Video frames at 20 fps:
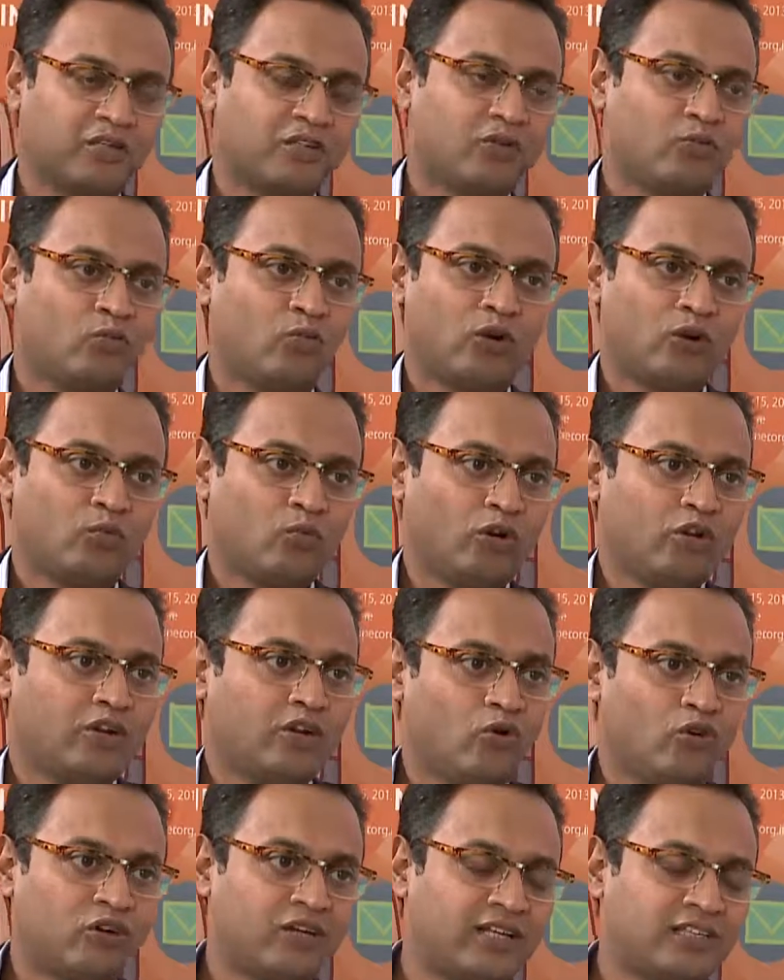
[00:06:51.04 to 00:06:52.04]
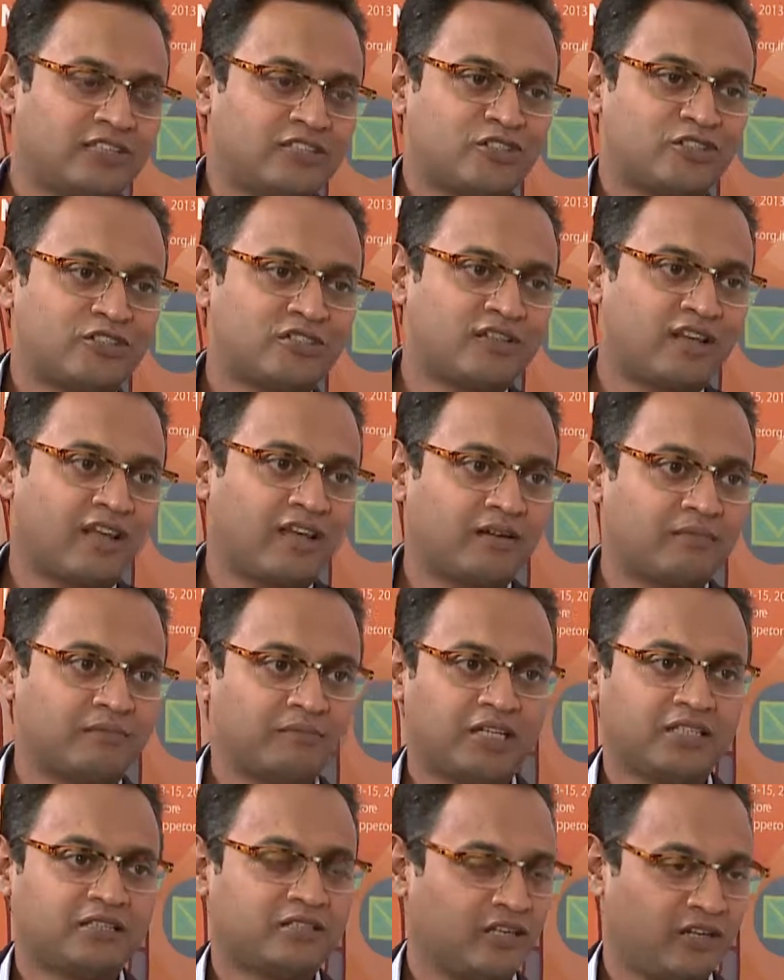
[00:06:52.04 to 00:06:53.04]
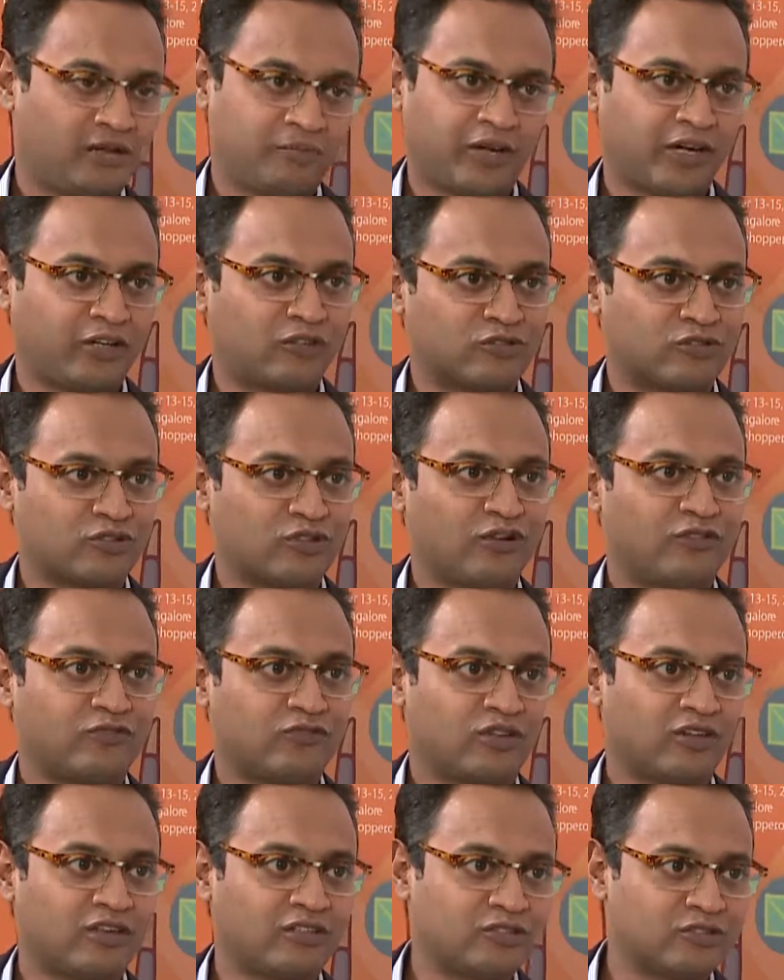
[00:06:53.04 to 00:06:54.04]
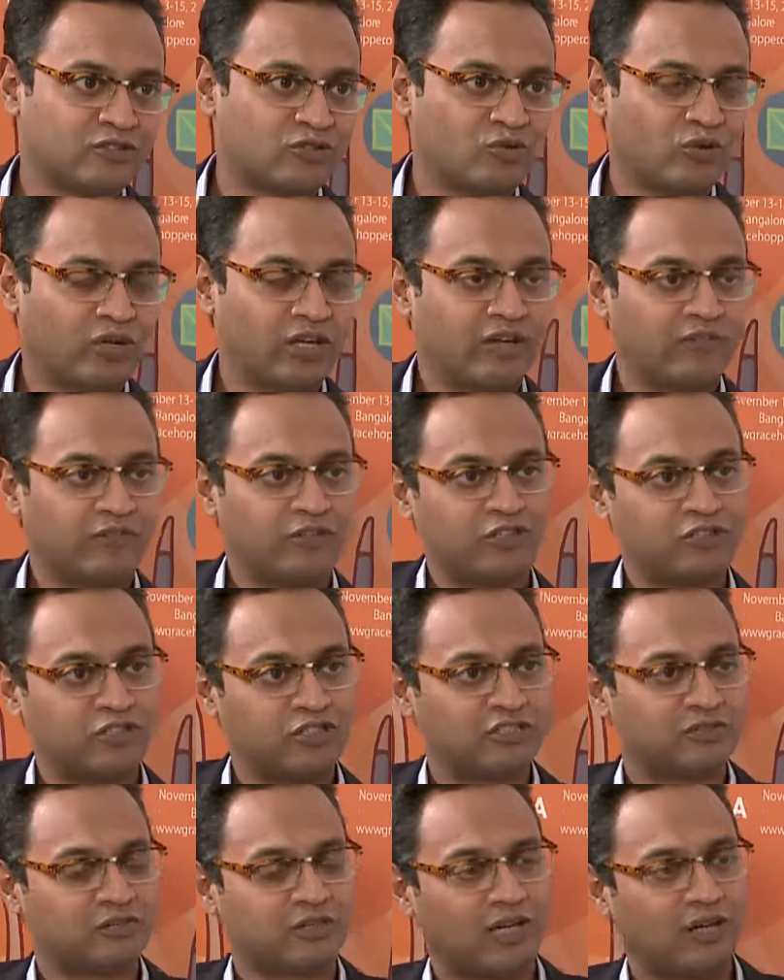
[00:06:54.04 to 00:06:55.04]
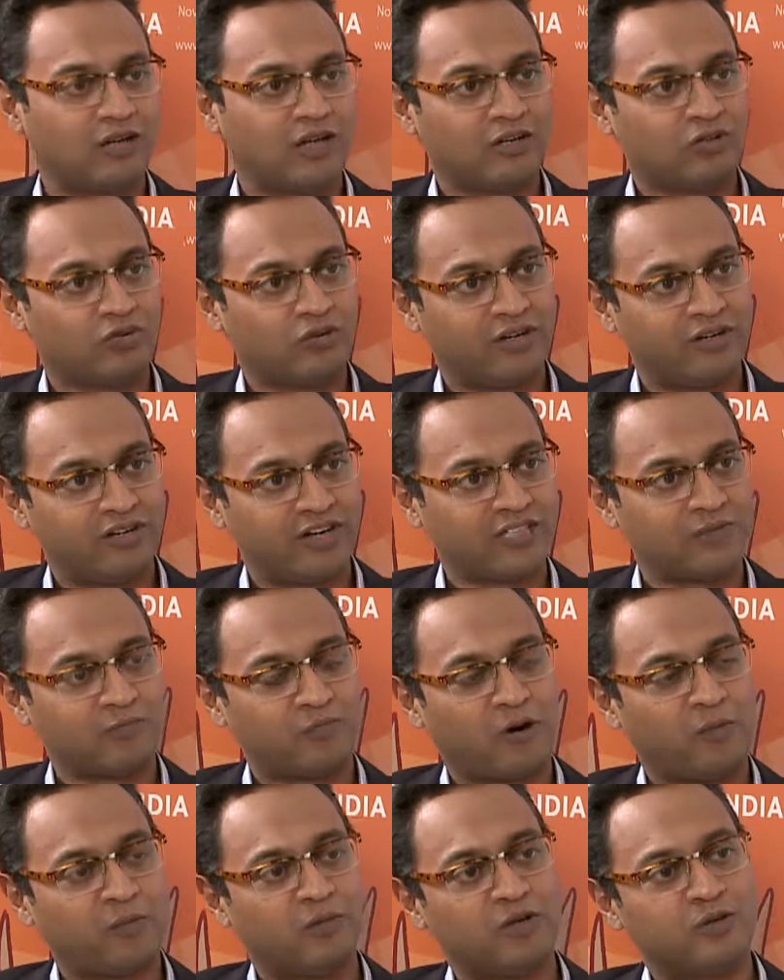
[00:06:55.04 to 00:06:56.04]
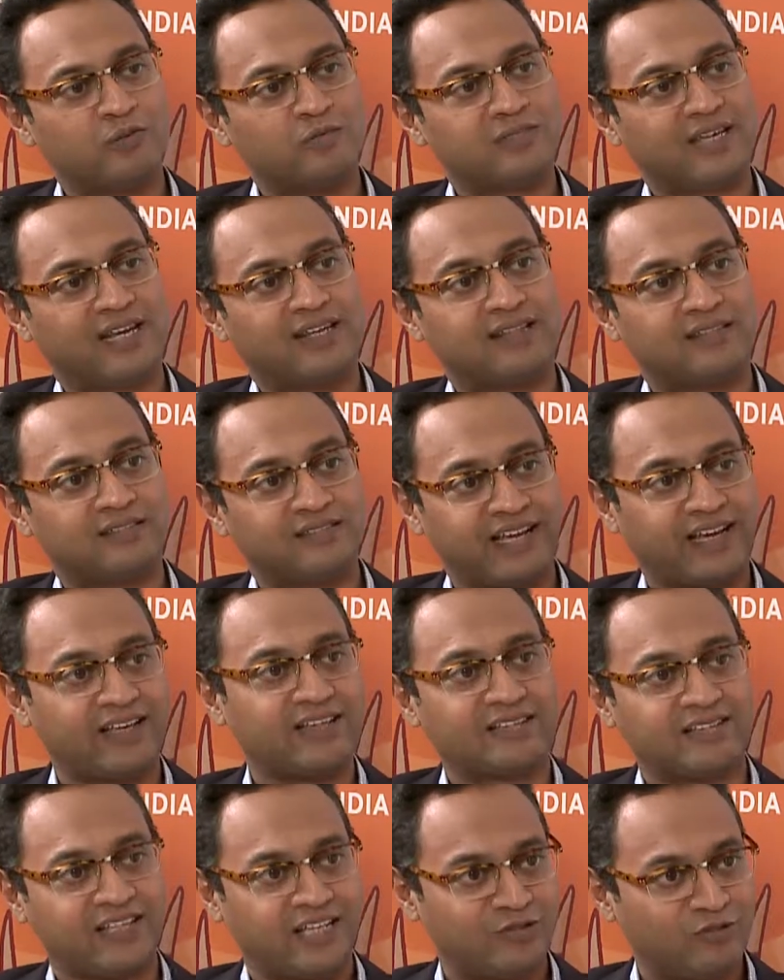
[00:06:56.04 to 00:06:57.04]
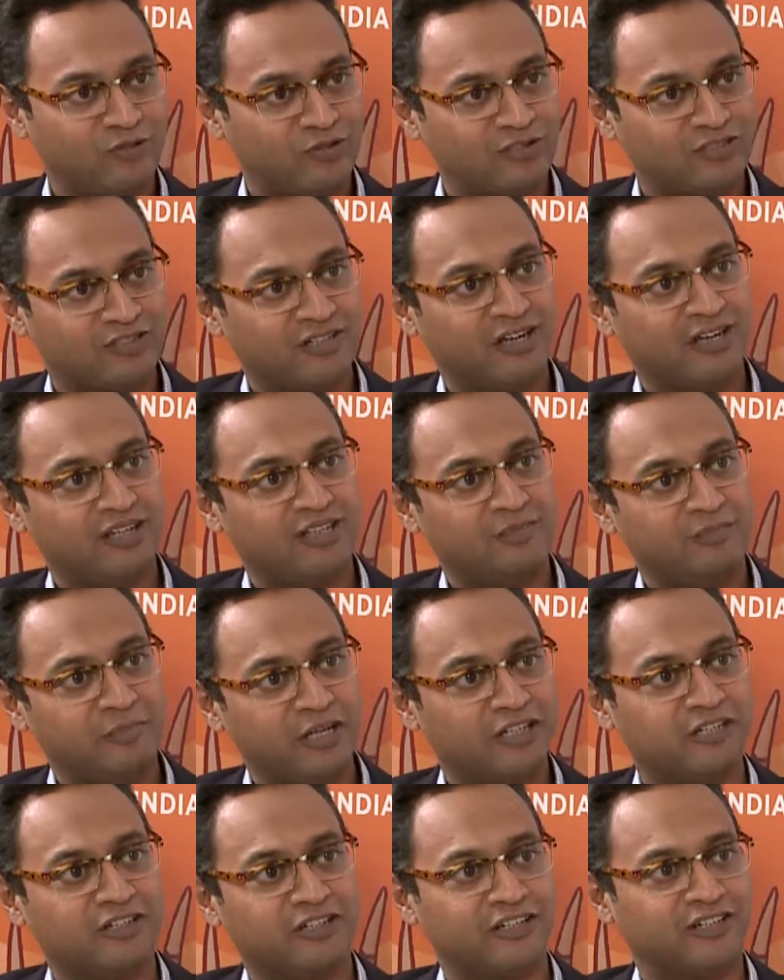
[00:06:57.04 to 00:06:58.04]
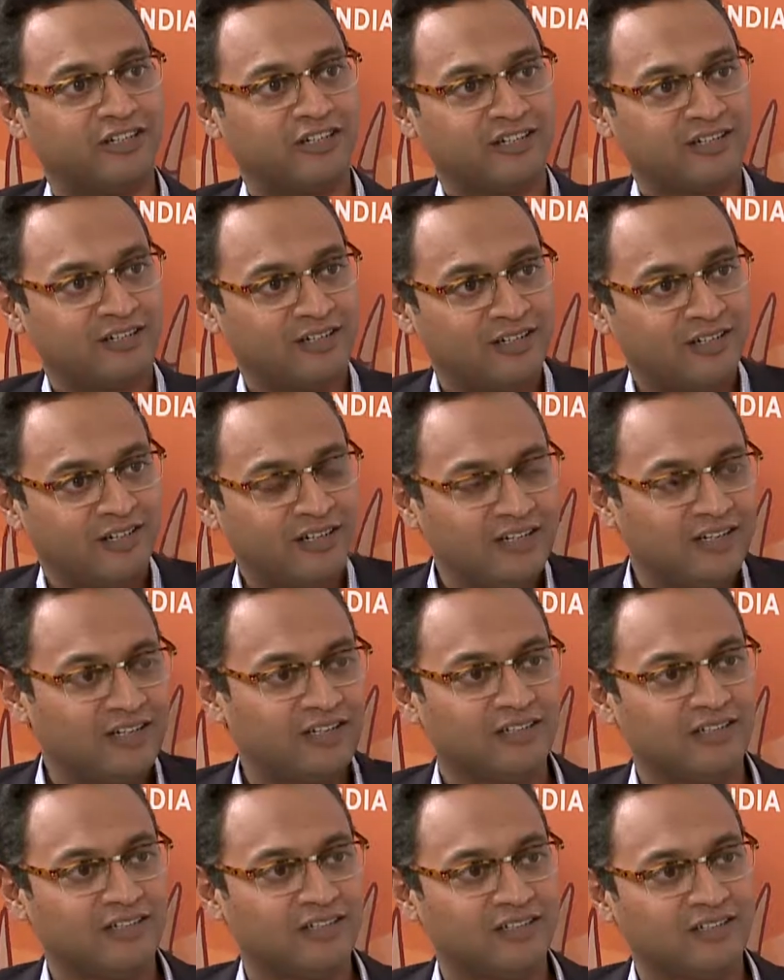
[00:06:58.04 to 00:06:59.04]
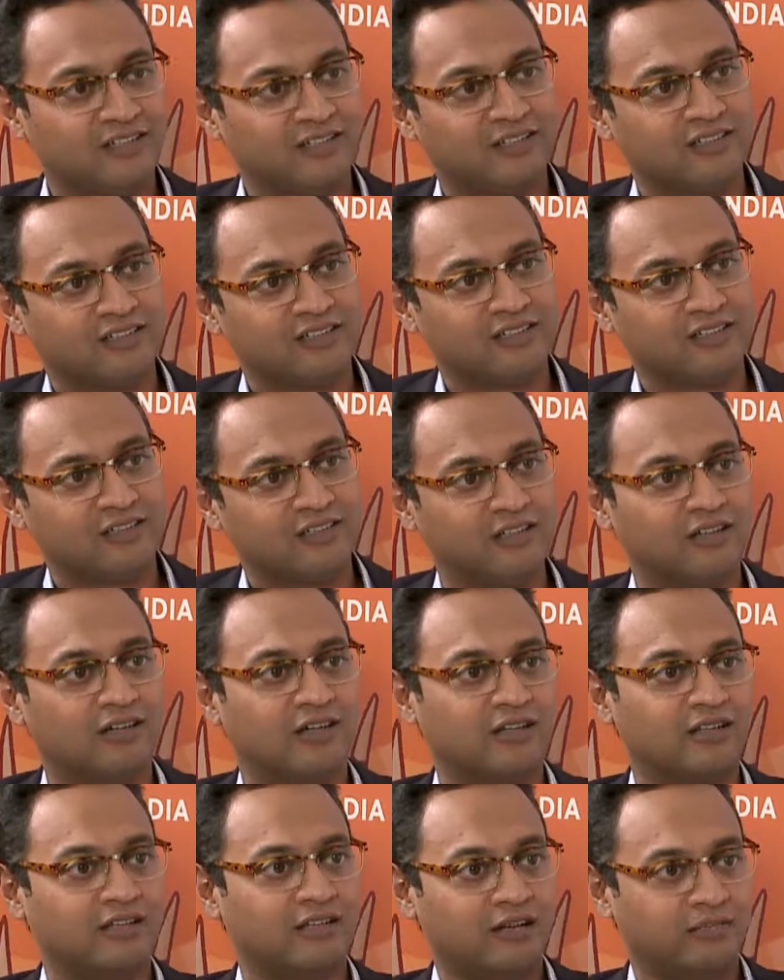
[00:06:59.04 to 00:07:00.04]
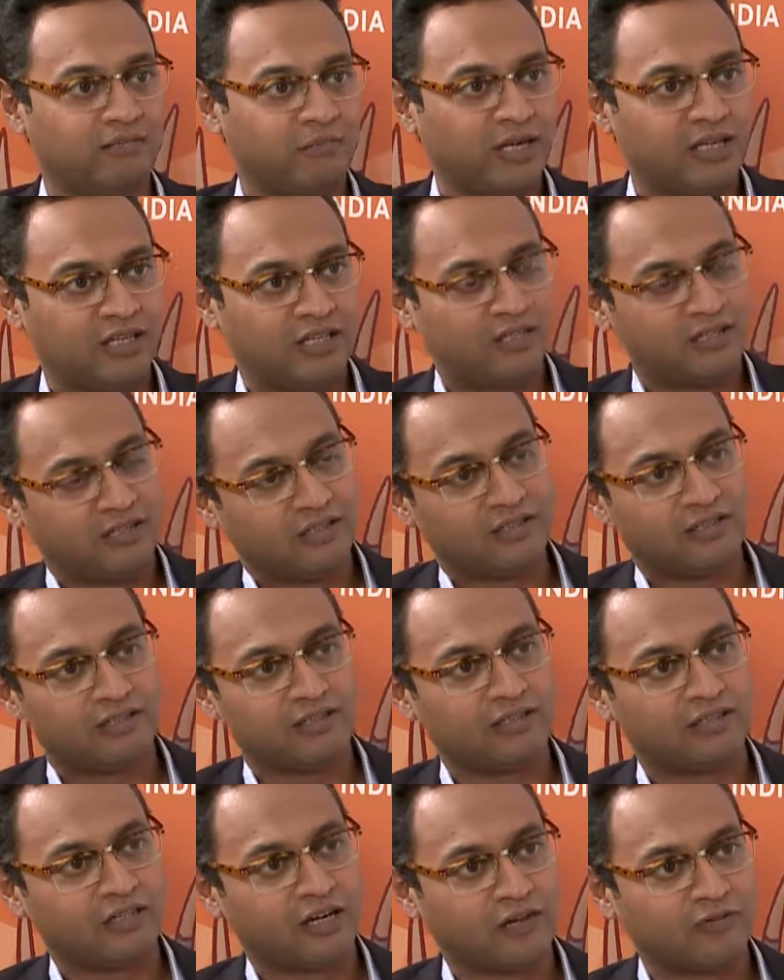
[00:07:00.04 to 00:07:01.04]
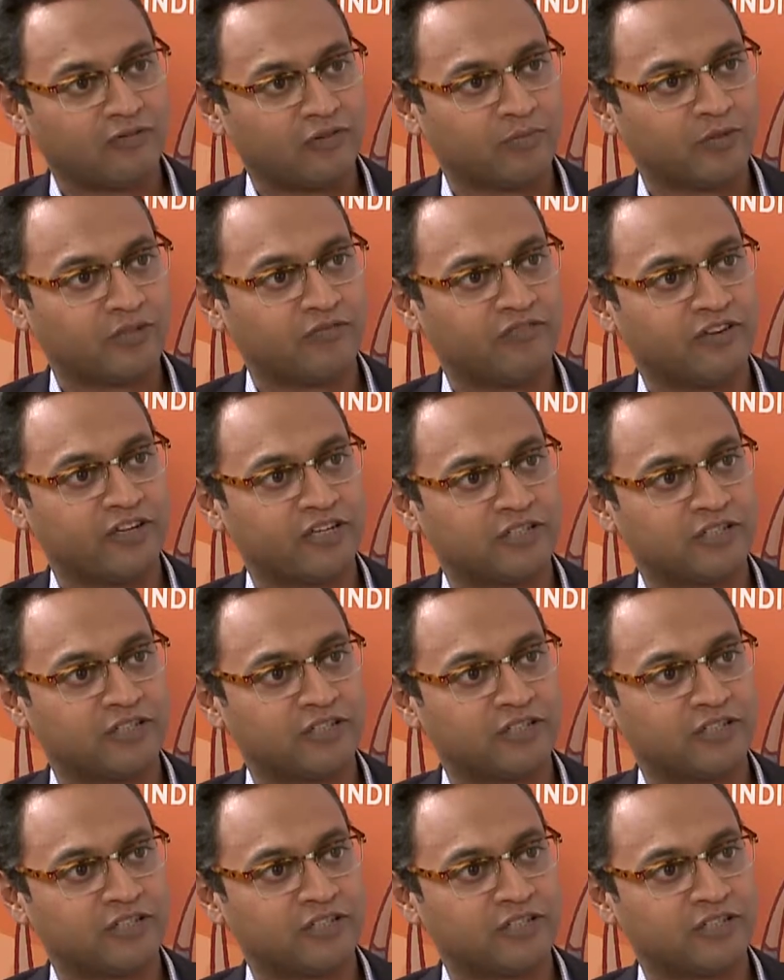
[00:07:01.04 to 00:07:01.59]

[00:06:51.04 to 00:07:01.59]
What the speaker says: what are organizations like, let's say, Microsoft or others doing, which is to address problems at the second stage, which is really the mid-career hurdle that many young women face